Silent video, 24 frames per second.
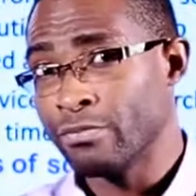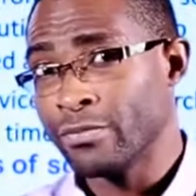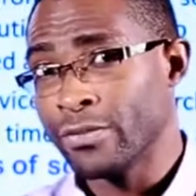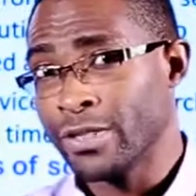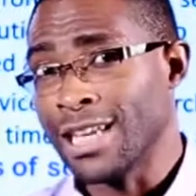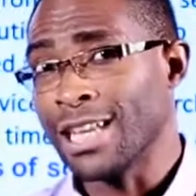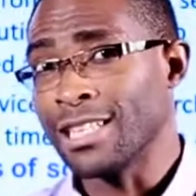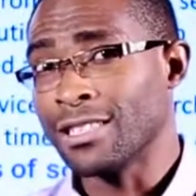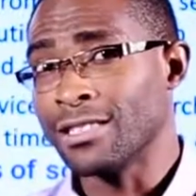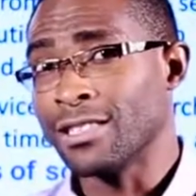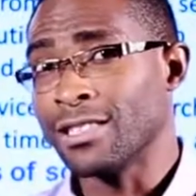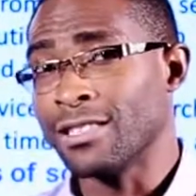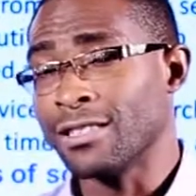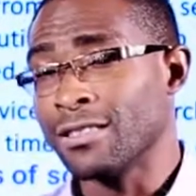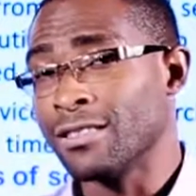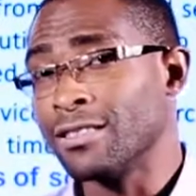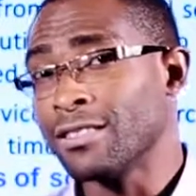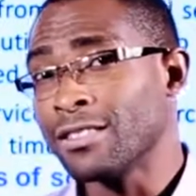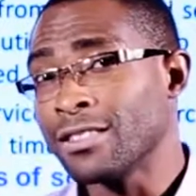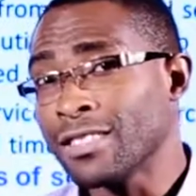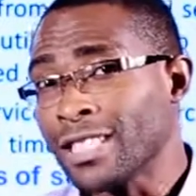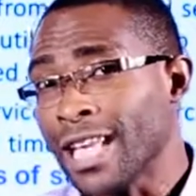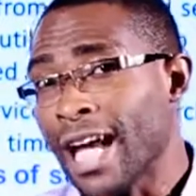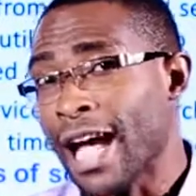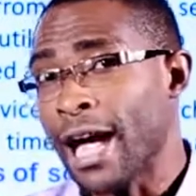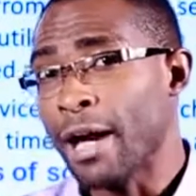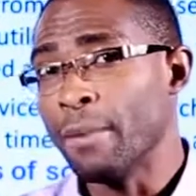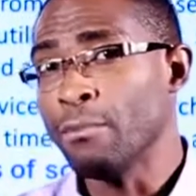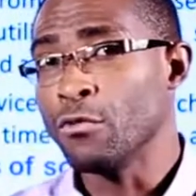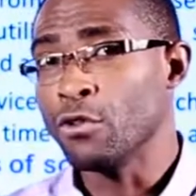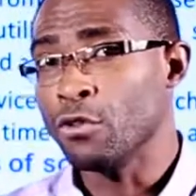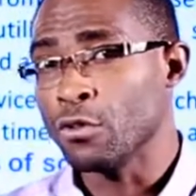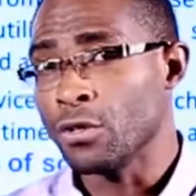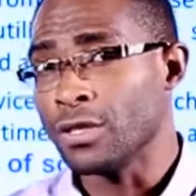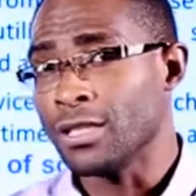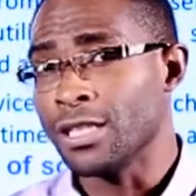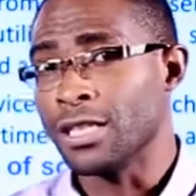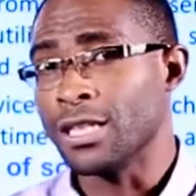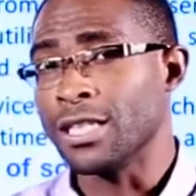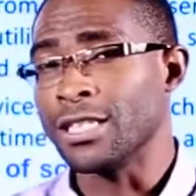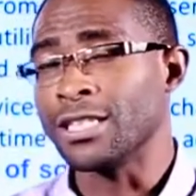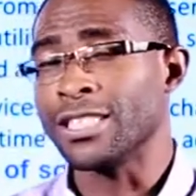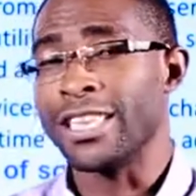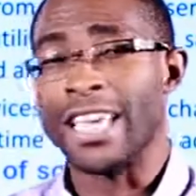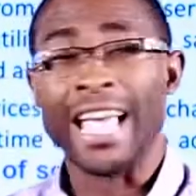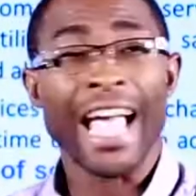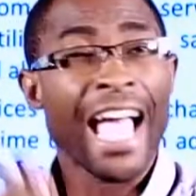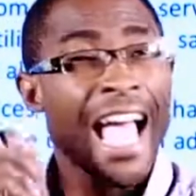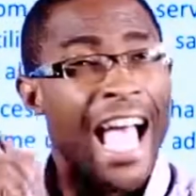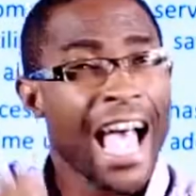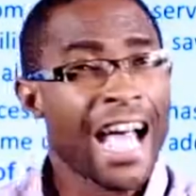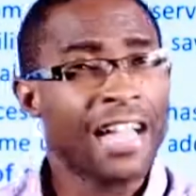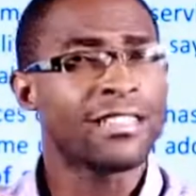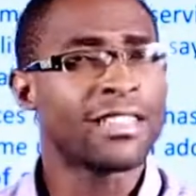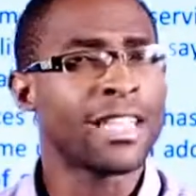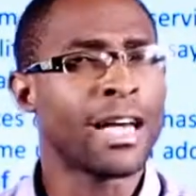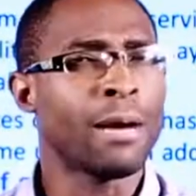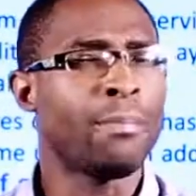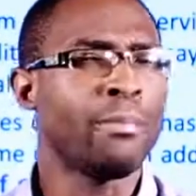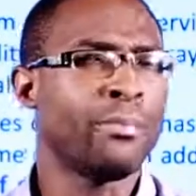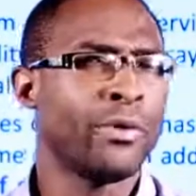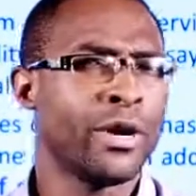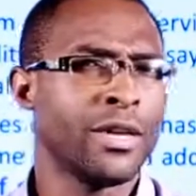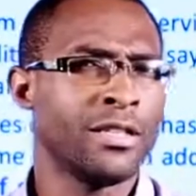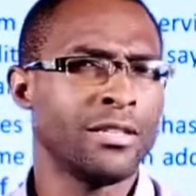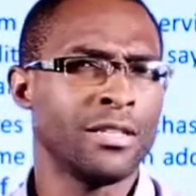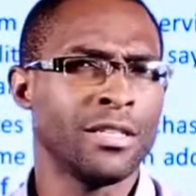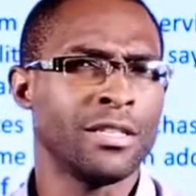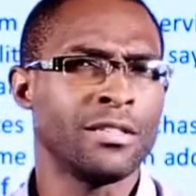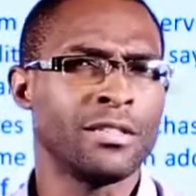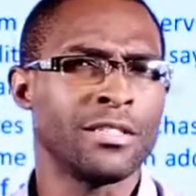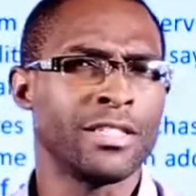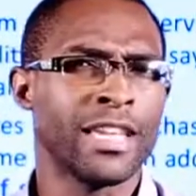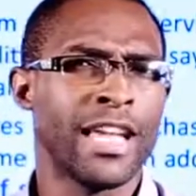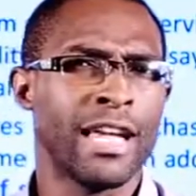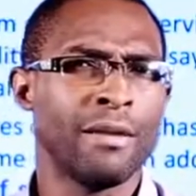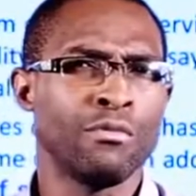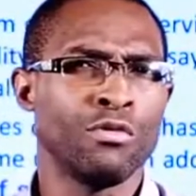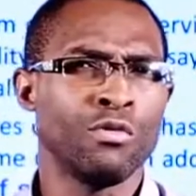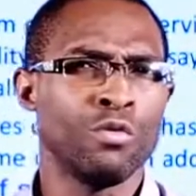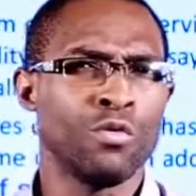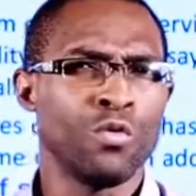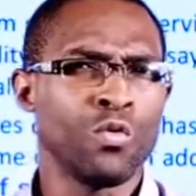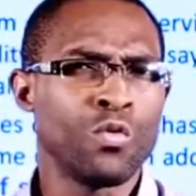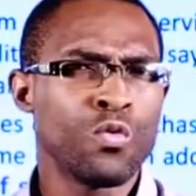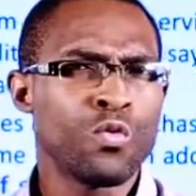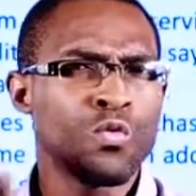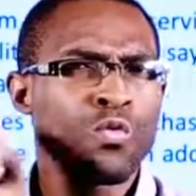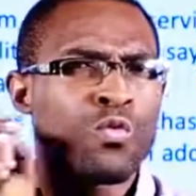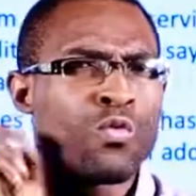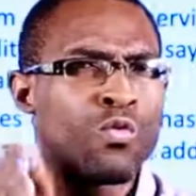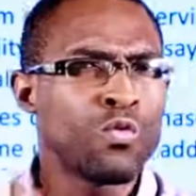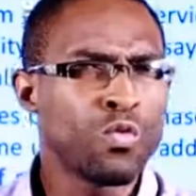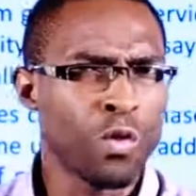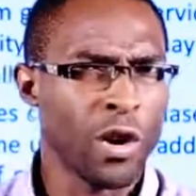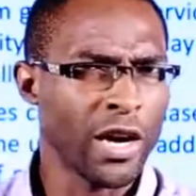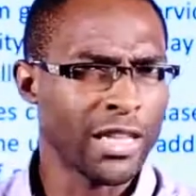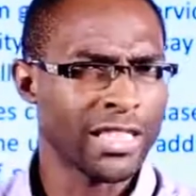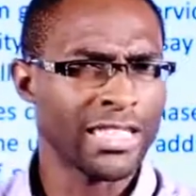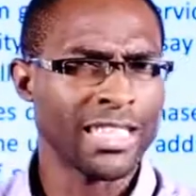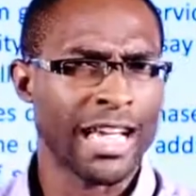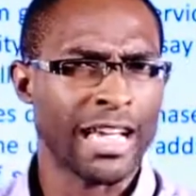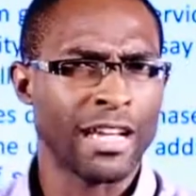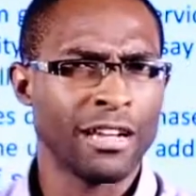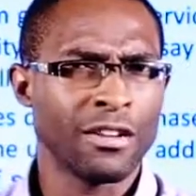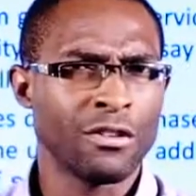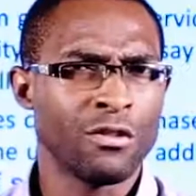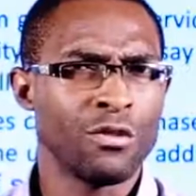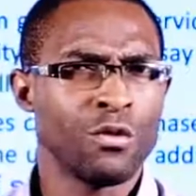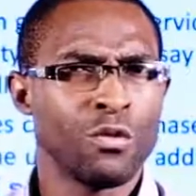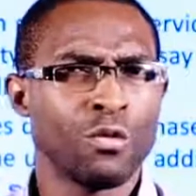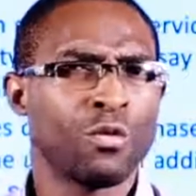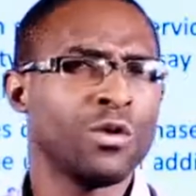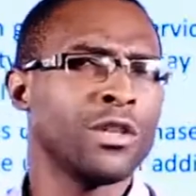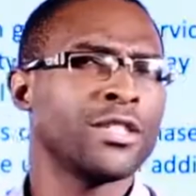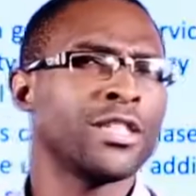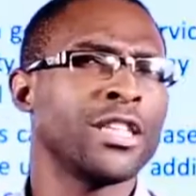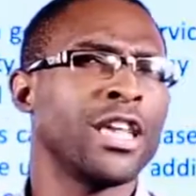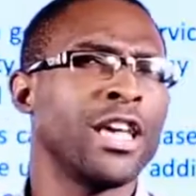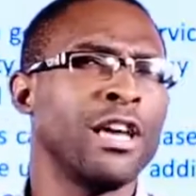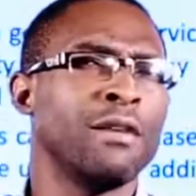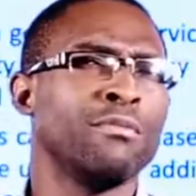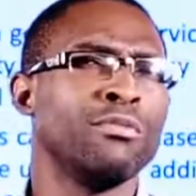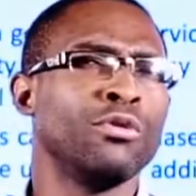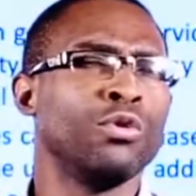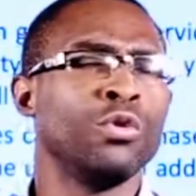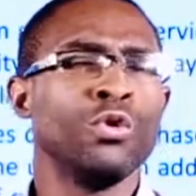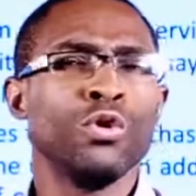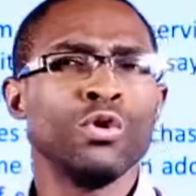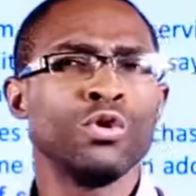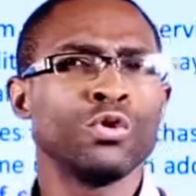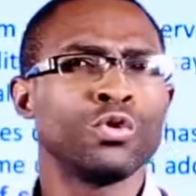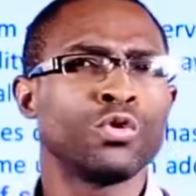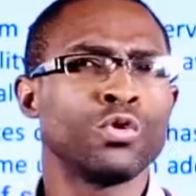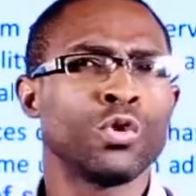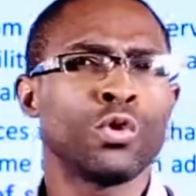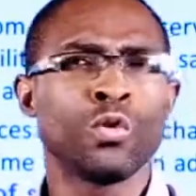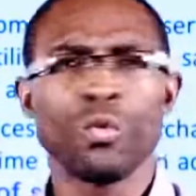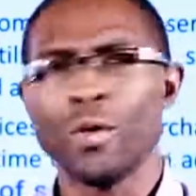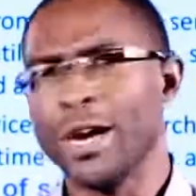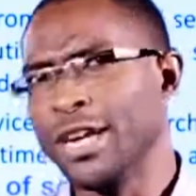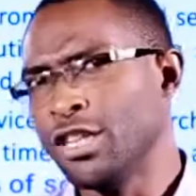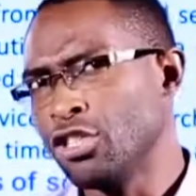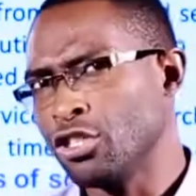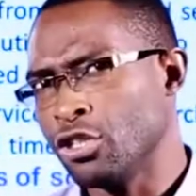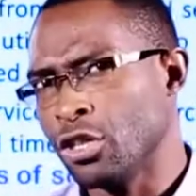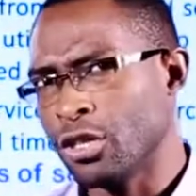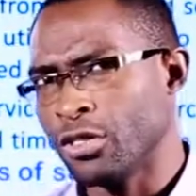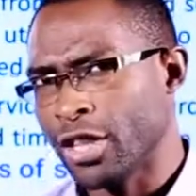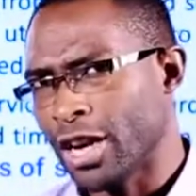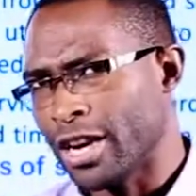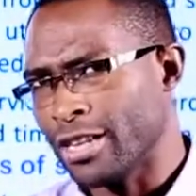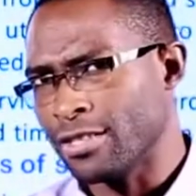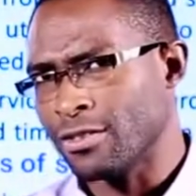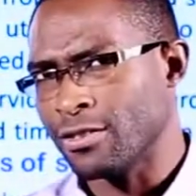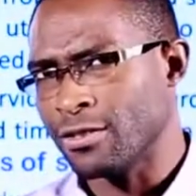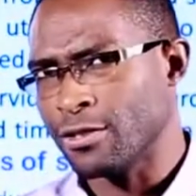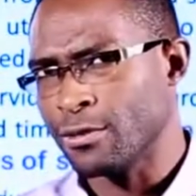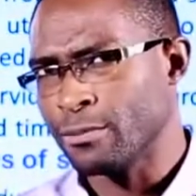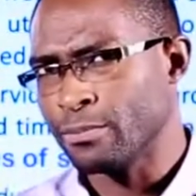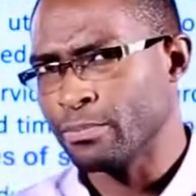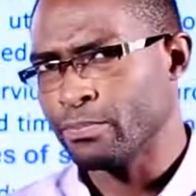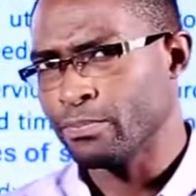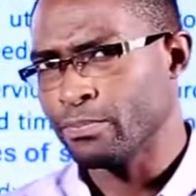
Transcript: That is time utility. At that point in time, water was able to quench your thirst.